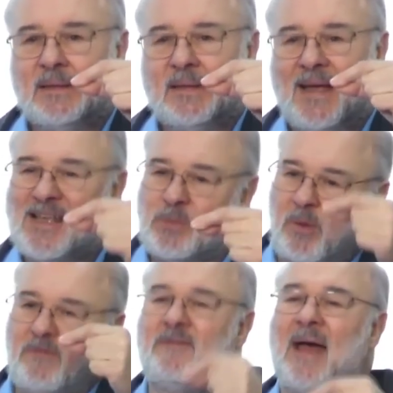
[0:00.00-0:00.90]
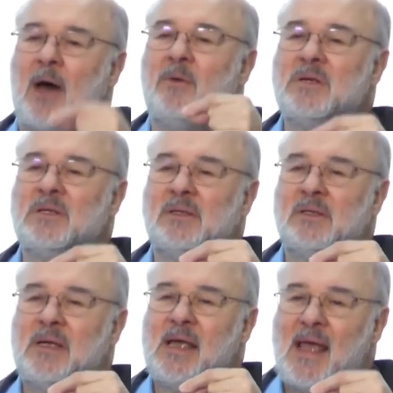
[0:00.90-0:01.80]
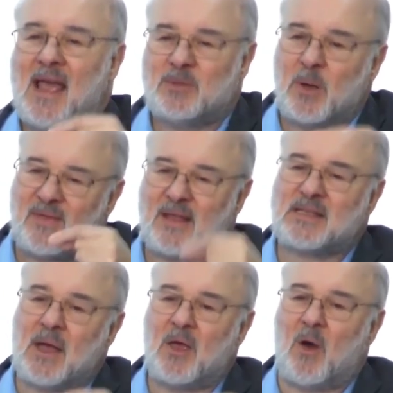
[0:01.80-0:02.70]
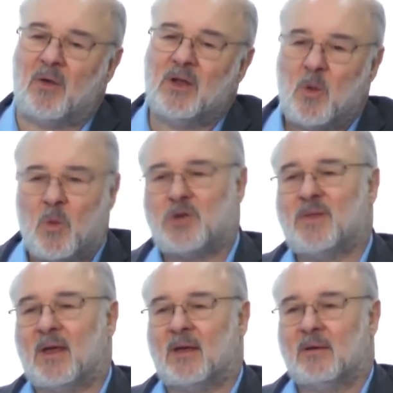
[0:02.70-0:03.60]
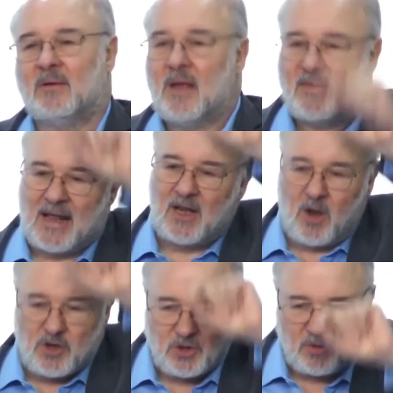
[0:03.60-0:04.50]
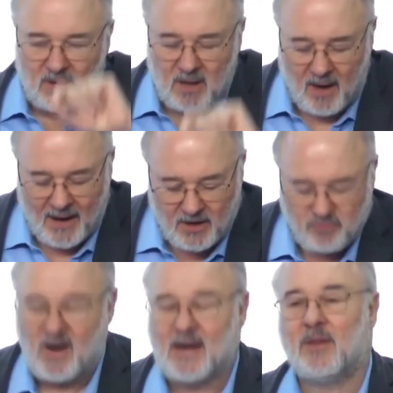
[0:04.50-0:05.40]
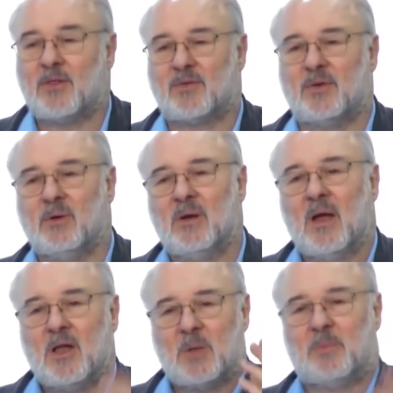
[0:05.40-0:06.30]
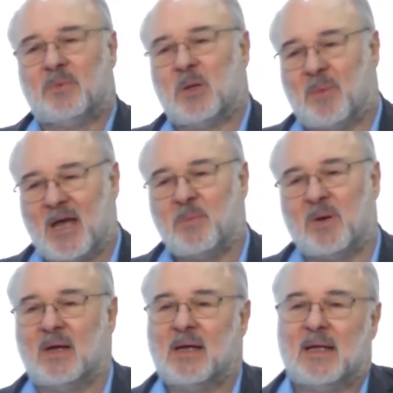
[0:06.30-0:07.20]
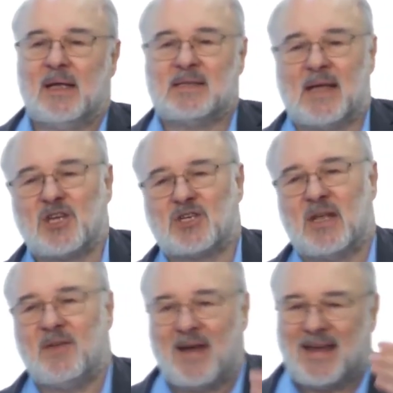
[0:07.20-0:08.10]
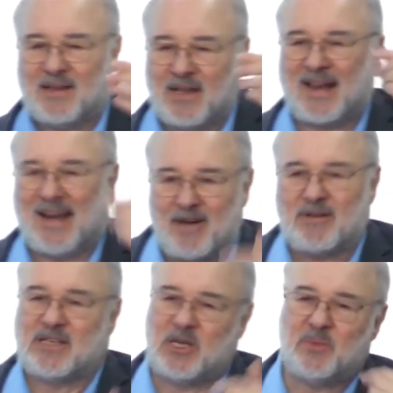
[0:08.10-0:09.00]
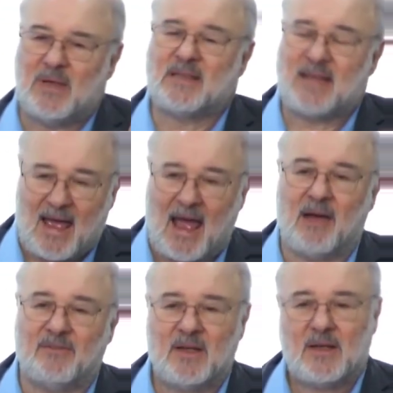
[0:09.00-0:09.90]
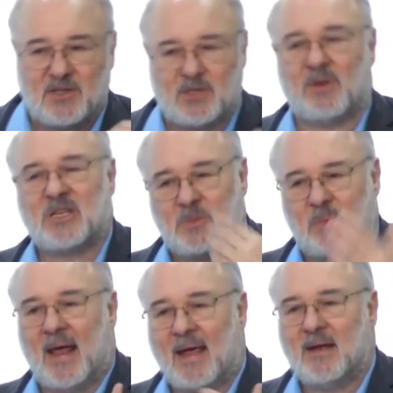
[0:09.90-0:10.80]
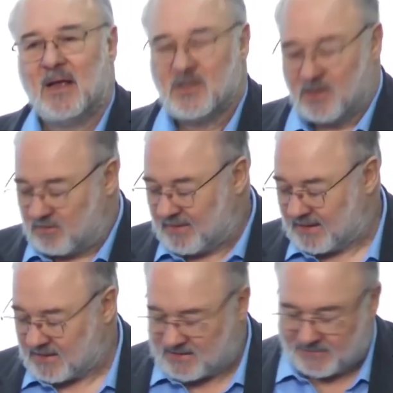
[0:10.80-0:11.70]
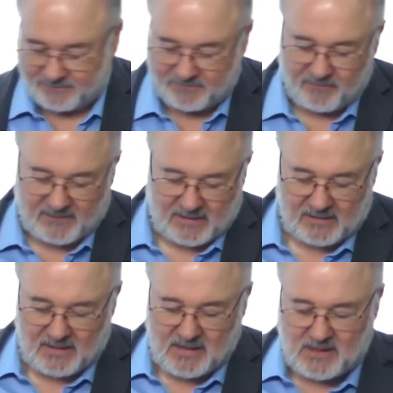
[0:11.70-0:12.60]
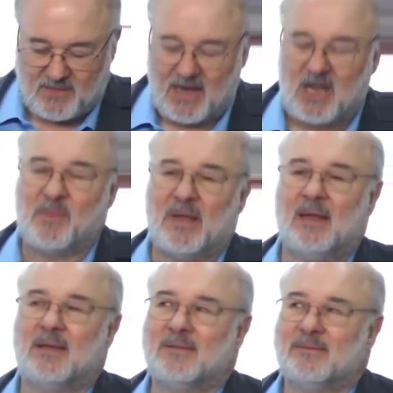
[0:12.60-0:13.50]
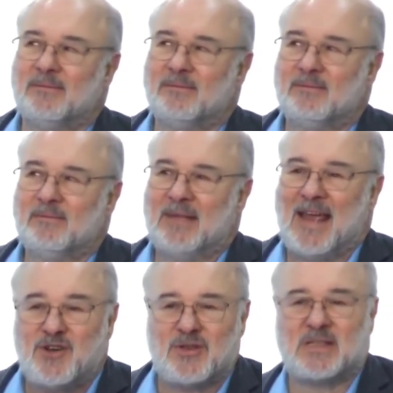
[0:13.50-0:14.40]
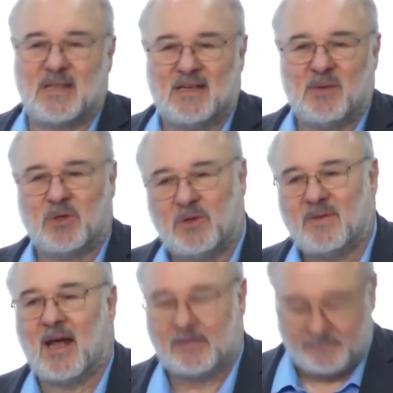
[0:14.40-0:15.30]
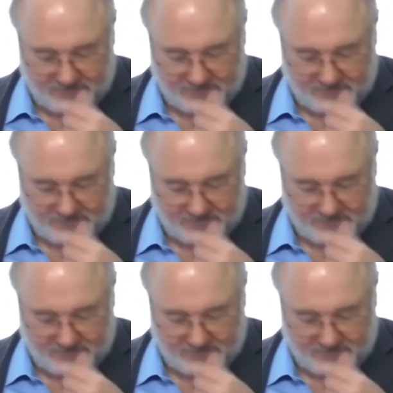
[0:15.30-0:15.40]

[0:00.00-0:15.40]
here's what we found, here's what you think is going on, what do you think? That logical line running through the paper is actually the clarity you need to have to explain to the readers, so they can be interested in what you've done.